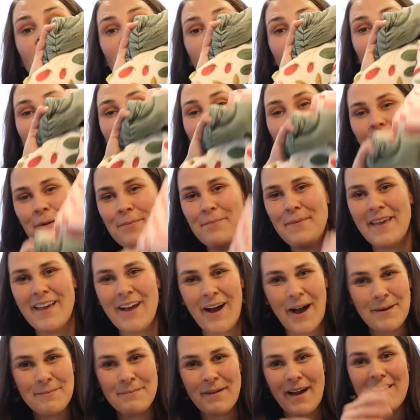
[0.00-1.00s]
forever be
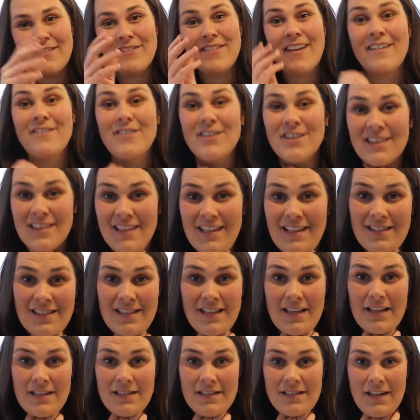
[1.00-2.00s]
on my favorite
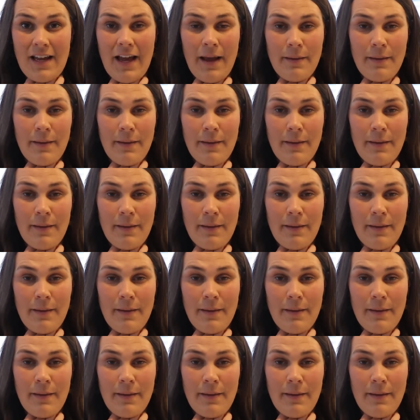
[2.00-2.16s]
things list.